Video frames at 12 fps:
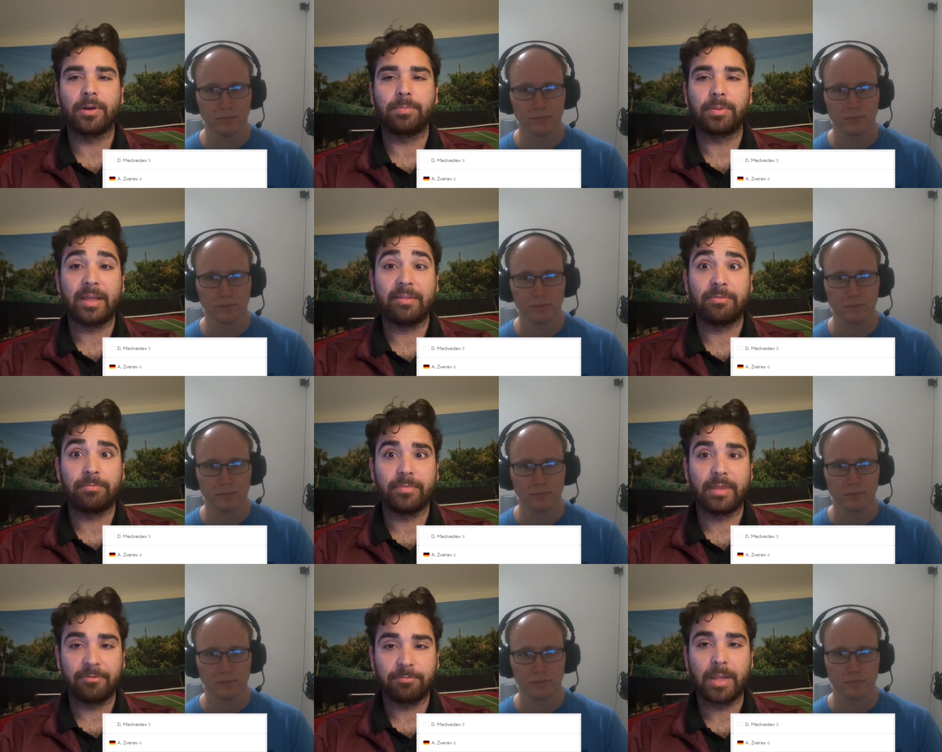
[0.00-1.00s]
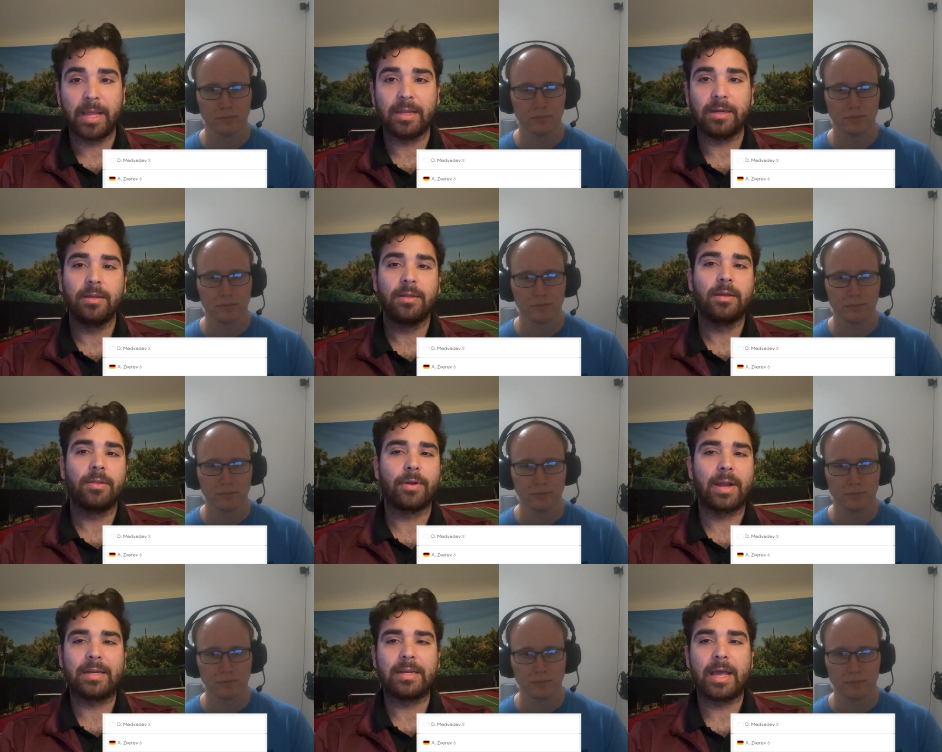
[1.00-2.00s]
Speaker 1: they played they've played,
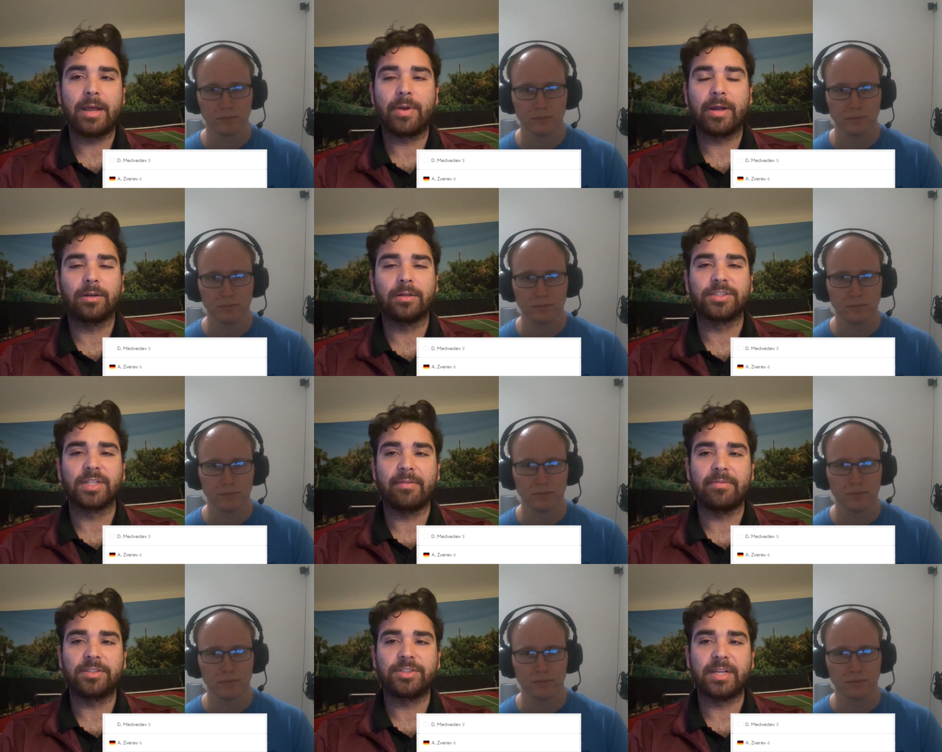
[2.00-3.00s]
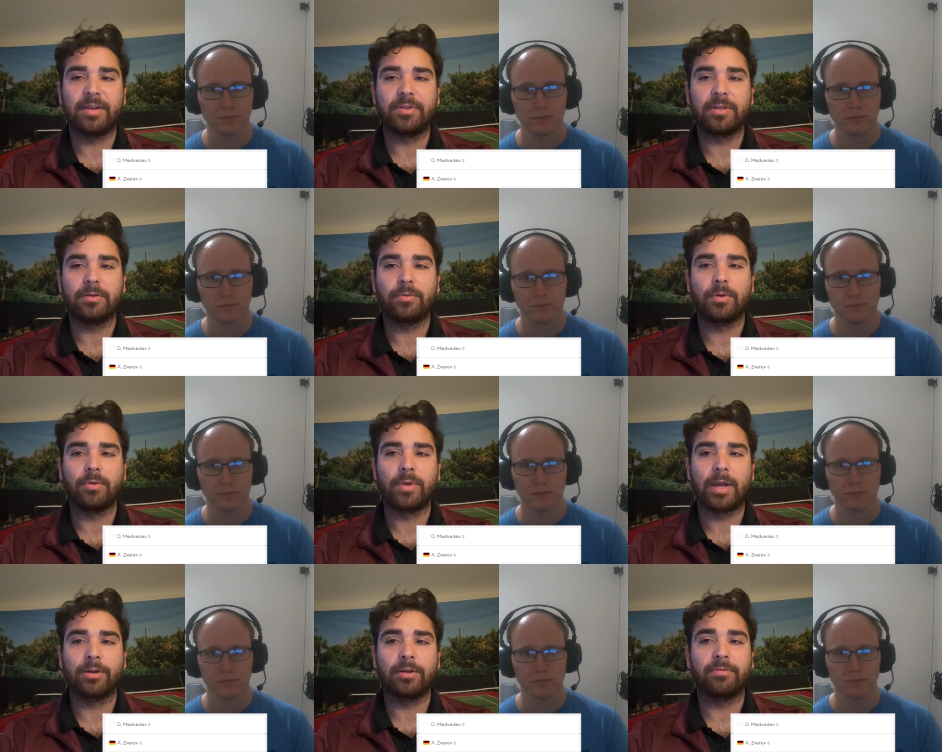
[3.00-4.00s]
their head-to-head record is 11-7
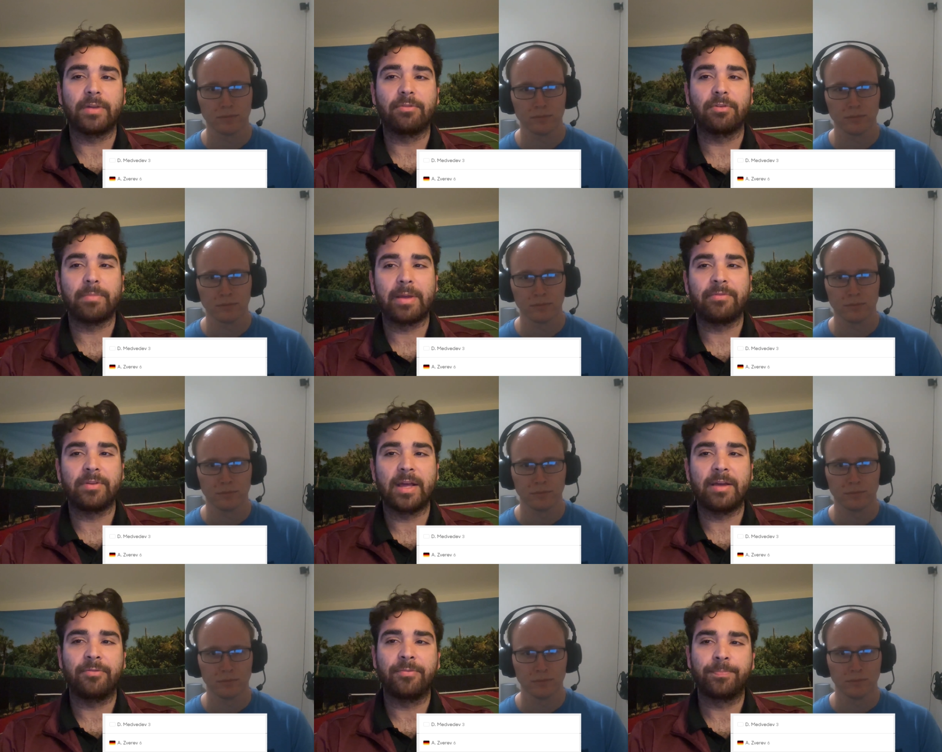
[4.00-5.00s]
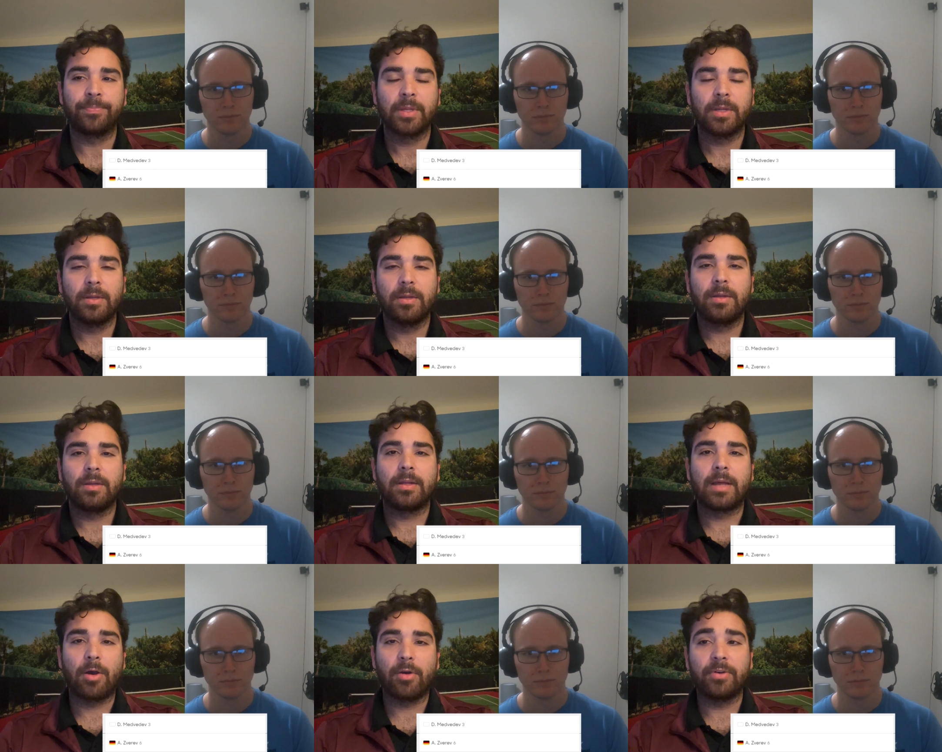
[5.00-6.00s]
record in favor of Medvedev.
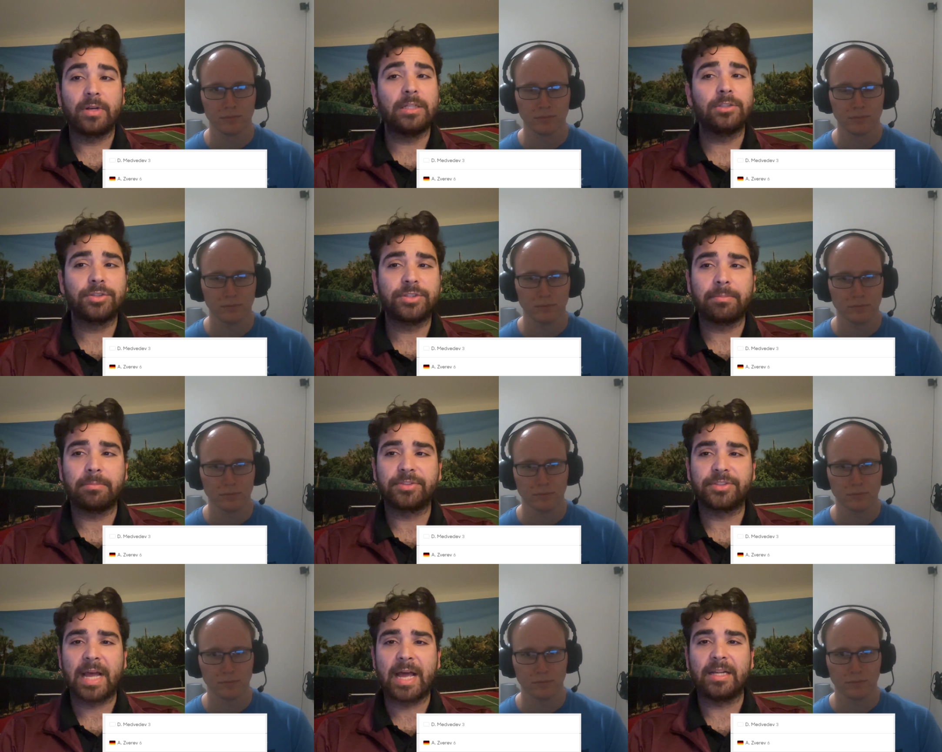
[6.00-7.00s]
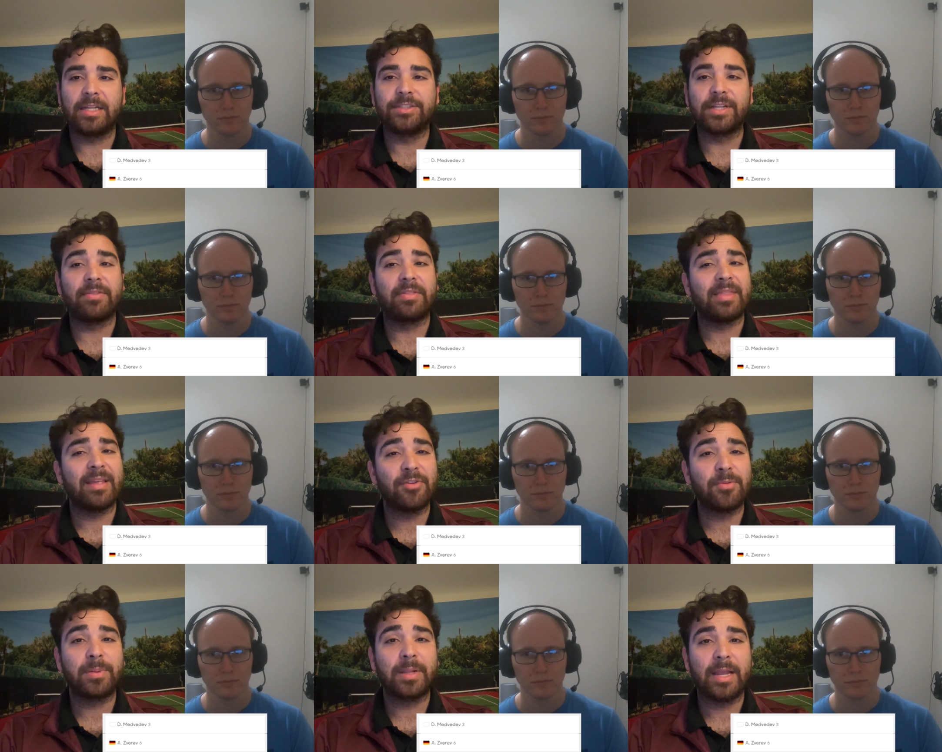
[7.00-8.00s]
However, an interesting stat is that they've
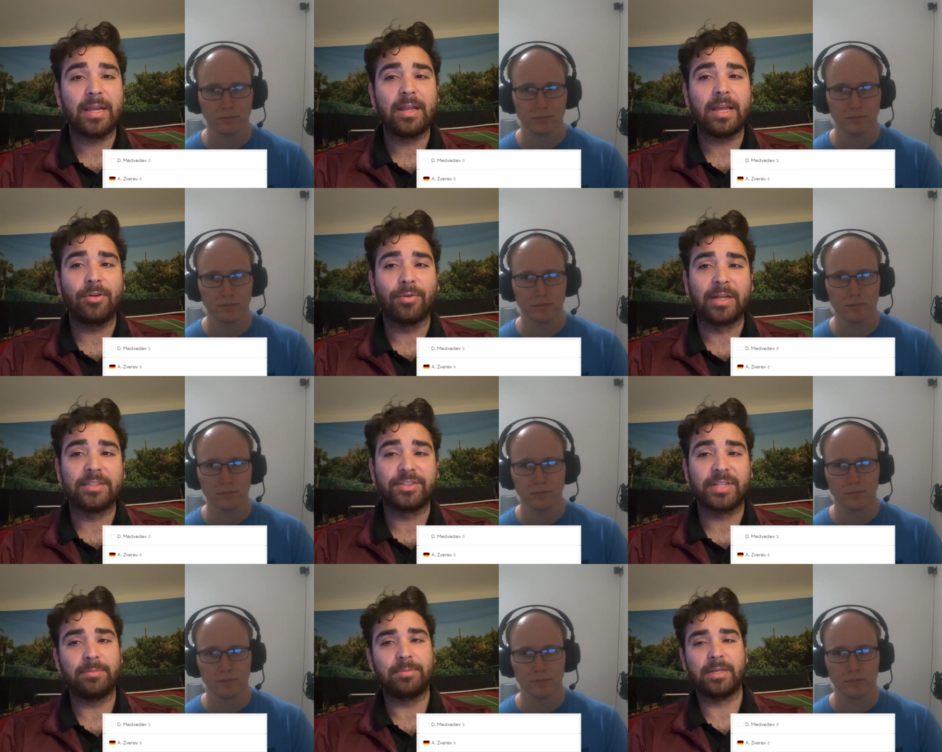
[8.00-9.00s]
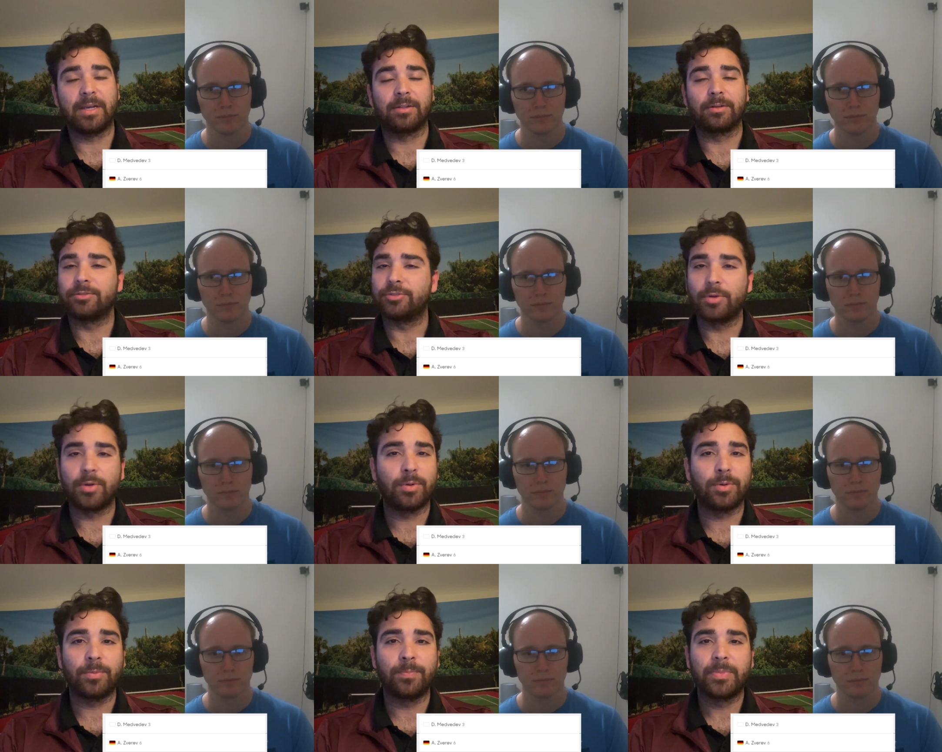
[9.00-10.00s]
never played a Grand Slam together.
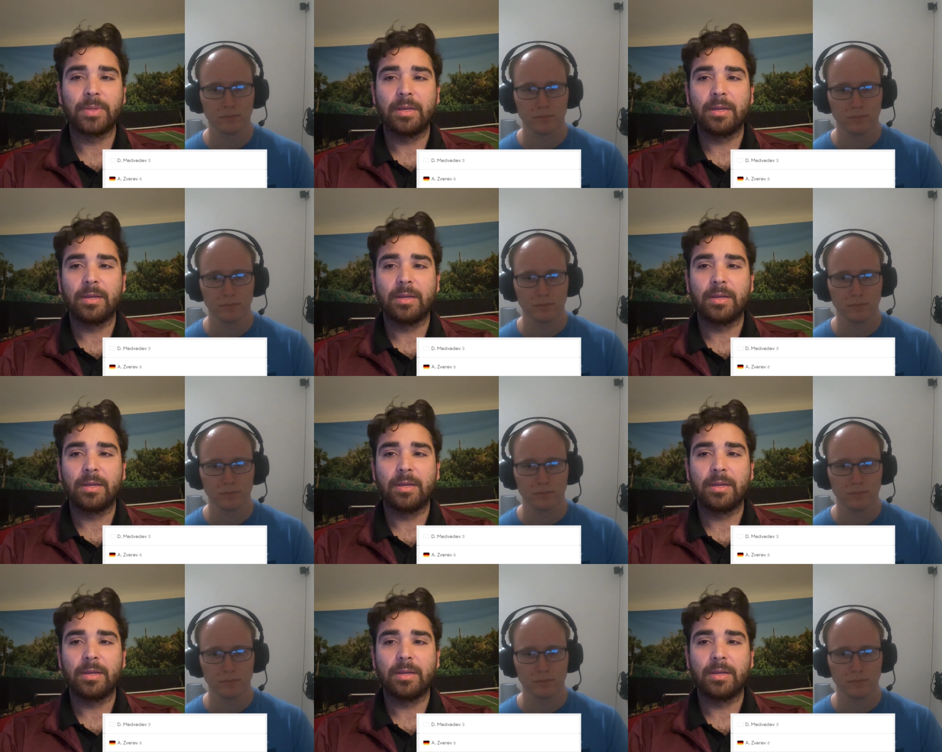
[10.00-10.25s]
So